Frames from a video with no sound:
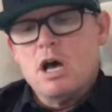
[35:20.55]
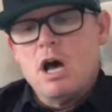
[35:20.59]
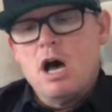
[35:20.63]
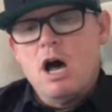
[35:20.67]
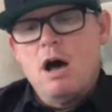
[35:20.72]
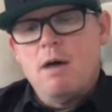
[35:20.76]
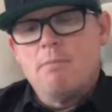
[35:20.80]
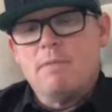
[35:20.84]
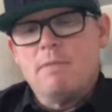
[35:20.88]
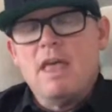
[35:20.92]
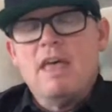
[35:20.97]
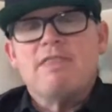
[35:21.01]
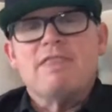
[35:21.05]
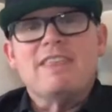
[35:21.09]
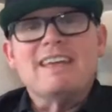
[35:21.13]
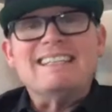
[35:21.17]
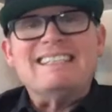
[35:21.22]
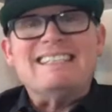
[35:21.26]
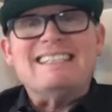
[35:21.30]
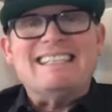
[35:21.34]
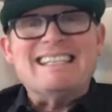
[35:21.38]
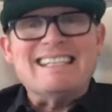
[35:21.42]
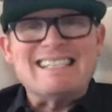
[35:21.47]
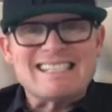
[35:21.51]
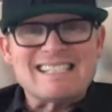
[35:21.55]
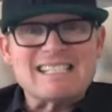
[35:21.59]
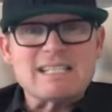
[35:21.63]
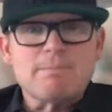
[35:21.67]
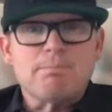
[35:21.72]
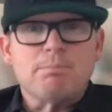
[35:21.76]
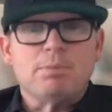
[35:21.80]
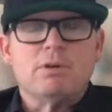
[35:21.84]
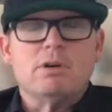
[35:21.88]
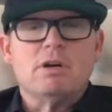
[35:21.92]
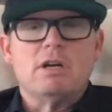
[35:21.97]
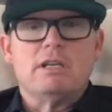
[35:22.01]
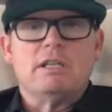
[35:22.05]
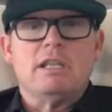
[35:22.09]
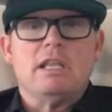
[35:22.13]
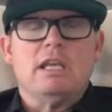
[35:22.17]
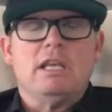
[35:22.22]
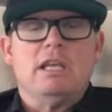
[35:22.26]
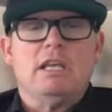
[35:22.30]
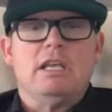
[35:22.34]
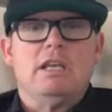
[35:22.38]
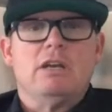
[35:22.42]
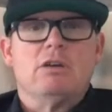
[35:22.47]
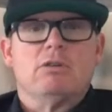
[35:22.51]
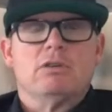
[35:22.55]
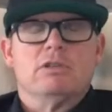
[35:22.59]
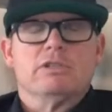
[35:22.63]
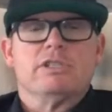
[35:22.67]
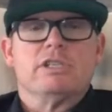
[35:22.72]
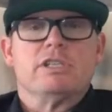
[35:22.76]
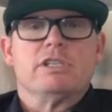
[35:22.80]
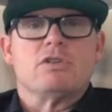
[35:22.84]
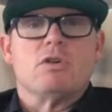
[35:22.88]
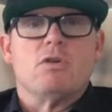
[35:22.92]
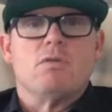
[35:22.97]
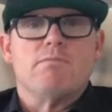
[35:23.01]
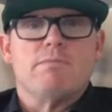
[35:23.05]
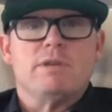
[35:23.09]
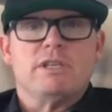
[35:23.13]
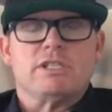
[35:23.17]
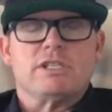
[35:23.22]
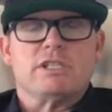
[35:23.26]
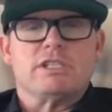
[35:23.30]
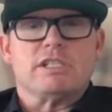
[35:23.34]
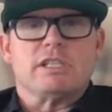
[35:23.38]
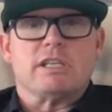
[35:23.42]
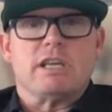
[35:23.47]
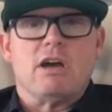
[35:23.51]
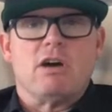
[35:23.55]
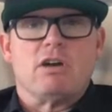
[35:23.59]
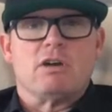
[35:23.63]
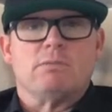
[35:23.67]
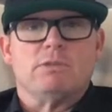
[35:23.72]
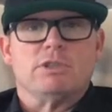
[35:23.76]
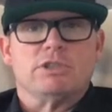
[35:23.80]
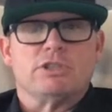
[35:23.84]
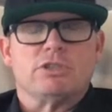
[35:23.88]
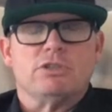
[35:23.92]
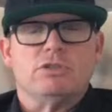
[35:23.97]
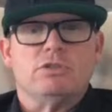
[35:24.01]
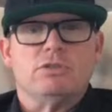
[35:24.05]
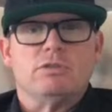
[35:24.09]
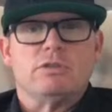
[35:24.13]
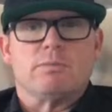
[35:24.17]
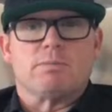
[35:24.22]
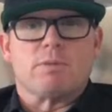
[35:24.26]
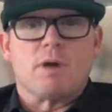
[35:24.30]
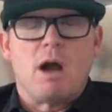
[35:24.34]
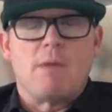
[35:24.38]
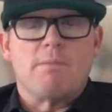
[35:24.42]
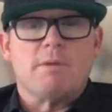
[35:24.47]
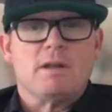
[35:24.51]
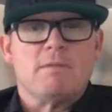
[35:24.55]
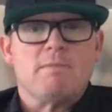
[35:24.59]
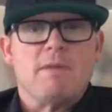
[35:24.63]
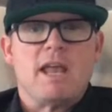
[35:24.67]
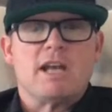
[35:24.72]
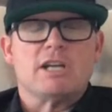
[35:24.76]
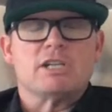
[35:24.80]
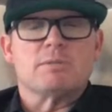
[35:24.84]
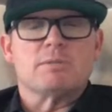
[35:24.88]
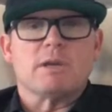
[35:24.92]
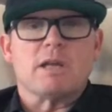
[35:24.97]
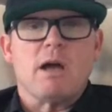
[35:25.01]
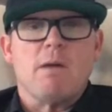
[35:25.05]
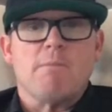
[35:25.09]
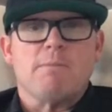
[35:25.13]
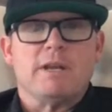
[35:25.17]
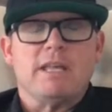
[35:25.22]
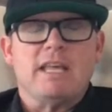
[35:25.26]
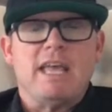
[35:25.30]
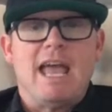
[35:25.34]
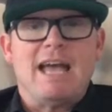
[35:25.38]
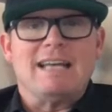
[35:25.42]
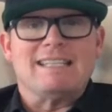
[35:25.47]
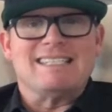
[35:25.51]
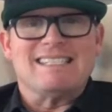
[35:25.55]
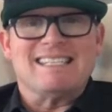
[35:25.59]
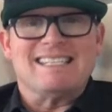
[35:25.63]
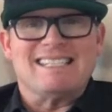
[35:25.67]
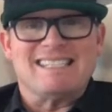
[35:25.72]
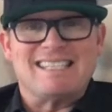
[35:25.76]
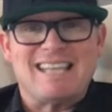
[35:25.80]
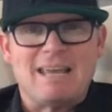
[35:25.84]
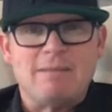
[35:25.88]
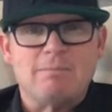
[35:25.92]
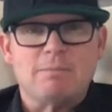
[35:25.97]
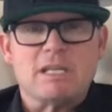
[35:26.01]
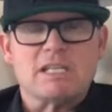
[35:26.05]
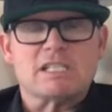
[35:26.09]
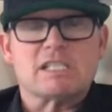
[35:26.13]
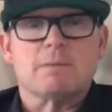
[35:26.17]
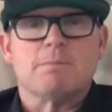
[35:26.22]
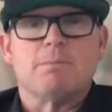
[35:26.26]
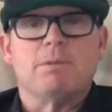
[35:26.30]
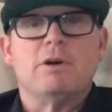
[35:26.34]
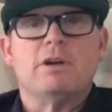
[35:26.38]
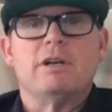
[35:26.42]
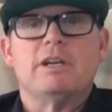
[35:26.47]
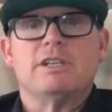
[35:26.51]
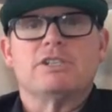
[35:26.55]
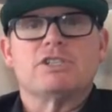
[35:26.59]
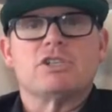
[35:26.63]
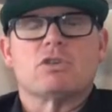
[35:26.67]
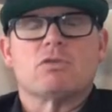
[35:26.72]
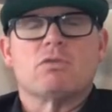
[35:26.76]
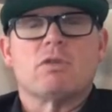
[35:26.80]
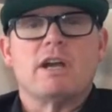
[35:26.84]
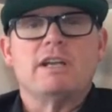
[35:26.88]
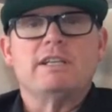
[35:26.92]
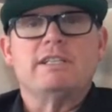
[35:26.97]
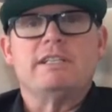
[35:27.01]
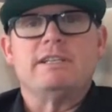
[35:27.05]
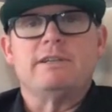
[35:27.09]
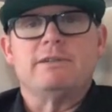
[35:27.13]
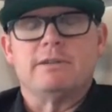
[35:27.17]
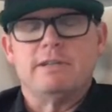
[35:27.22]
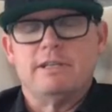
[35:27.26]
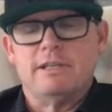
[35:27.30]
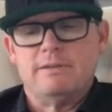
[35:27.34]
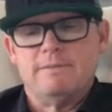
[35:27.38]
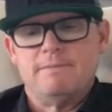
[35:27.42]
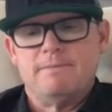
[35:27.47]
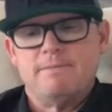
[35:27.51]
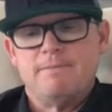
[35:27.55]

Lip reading: The discipline that he holds his own business accountable to, the property management company has the same discipline. It's a criteria.